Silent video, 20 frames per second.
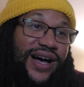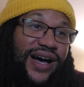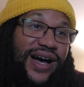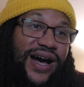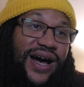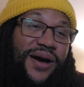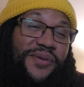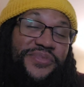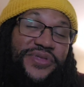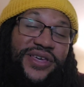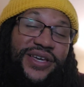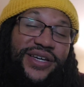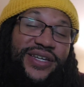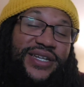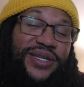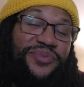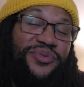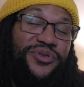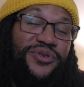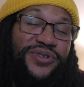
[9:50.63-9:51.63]
I'm
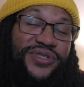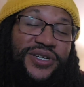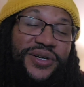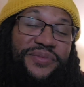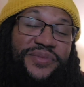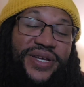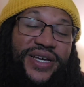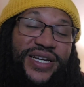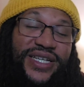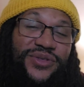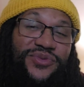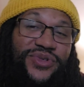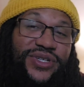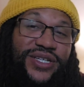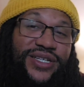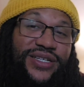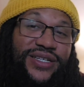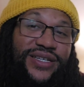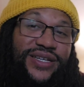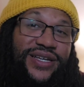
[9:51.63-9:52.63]
thinking he pulls up next
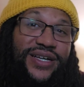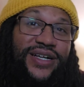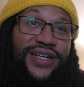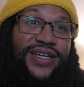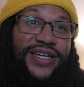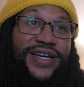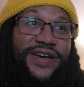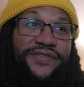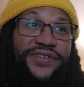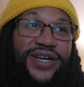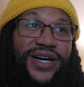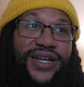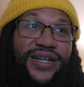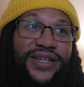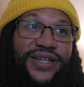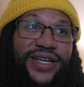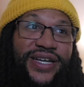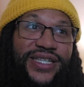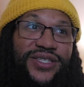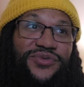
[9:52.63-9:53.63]
week. If not
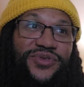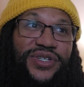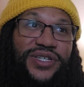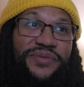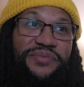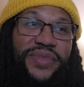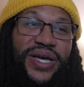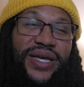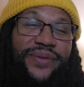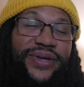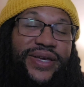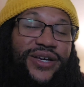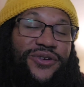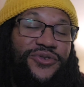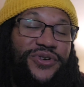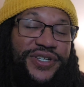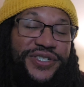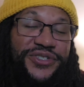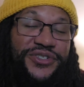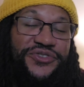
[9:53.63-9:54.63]
next week, maybe at
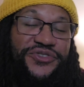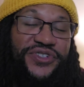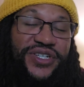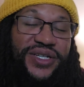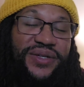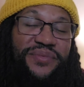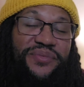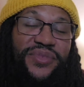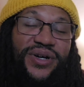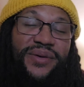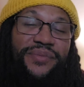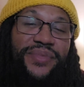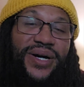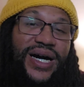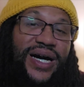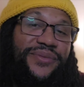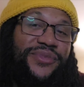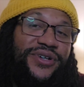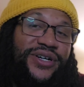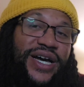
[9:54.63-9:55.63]
Wrestle Dream, but
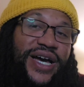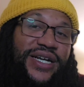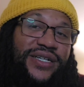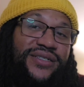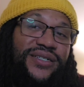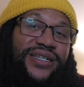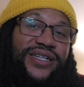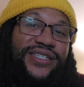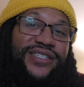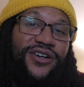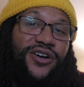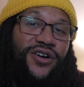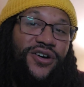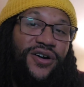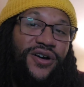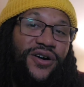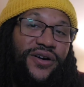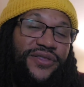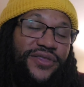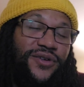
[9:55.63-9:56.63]
Bobby Lashley is
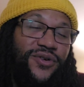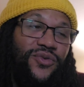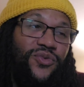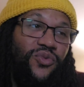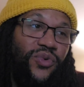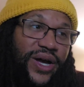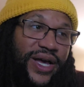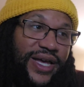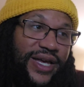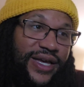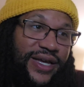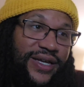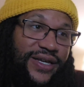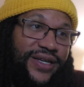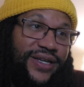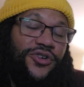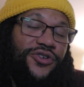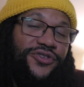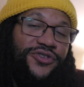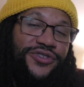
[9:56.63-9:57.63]
on the way.
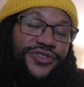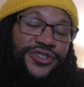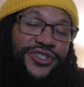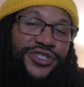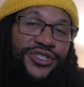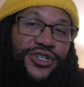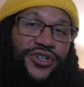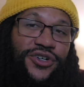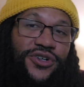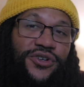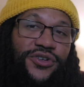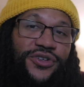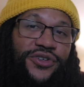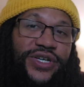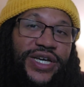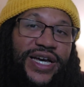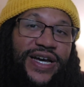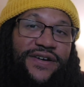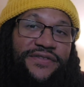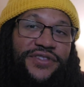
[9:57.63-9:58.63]
Early in the show,
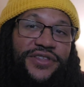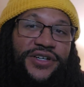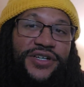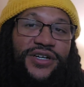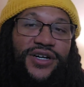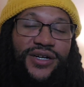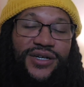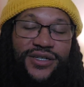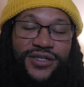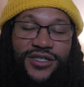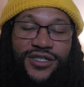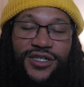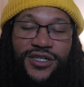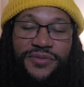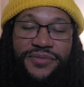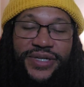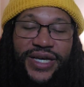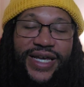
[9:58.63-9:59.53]
you have the Gun Club,